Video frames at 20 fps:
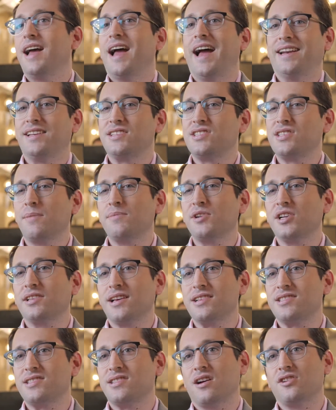and is subject
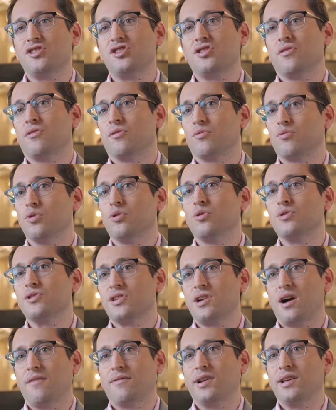as such to the rules
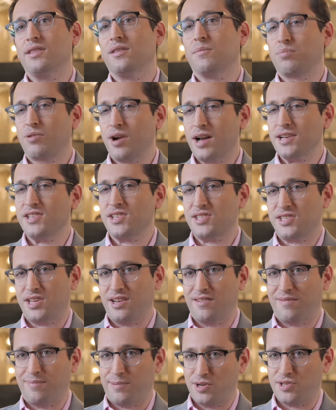governing the
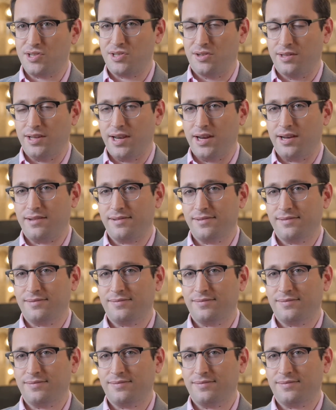processing of personal data.